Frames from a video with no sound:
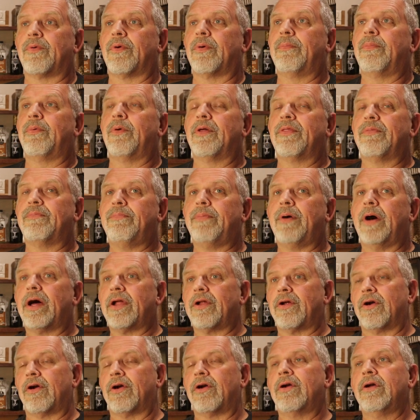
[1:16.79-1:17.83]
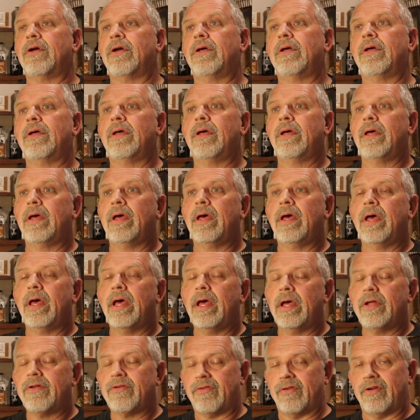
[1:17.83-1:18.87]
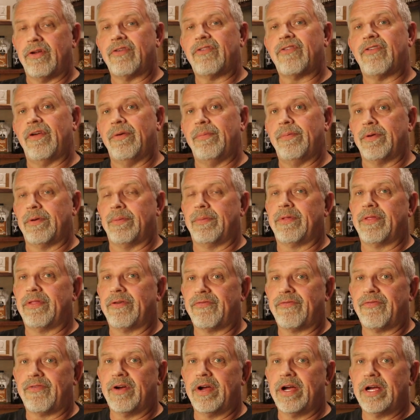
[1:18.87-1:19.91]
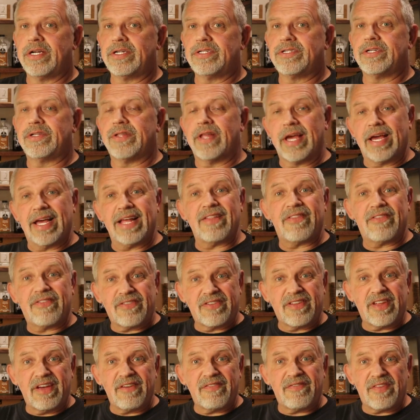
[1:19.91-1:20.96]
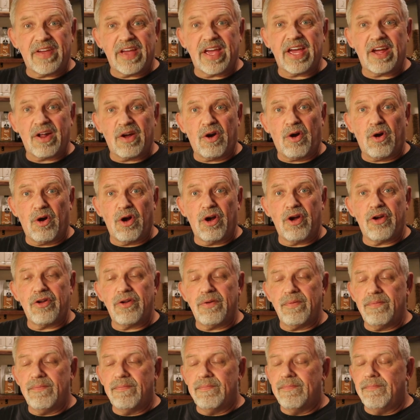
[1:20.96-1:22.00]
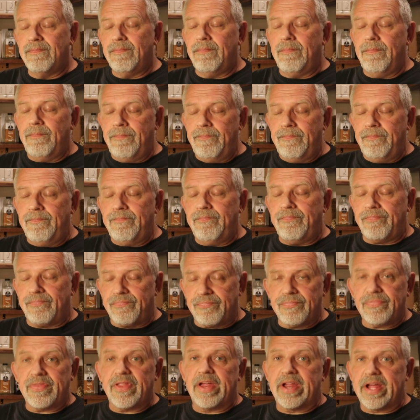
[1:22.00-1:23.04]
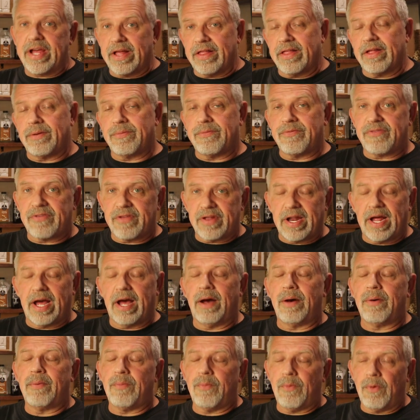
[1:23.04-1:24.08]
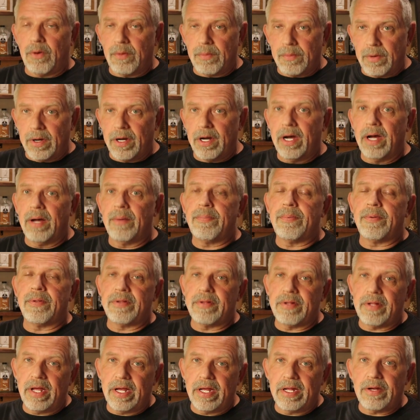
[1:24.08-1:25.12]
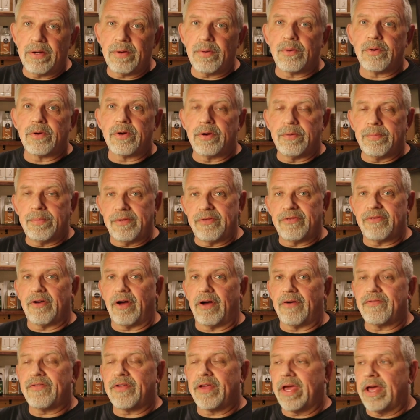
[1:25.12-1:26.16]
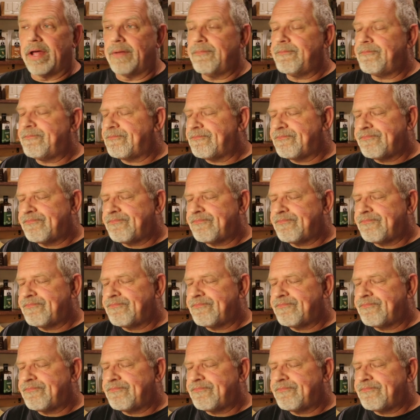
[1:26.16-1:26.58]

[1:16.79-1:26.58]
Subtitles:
Where with butter, traditionally you put them in the fridge, they get stiff, they get hard. Then you got to let them sit out, warm up, and in order to be soft again.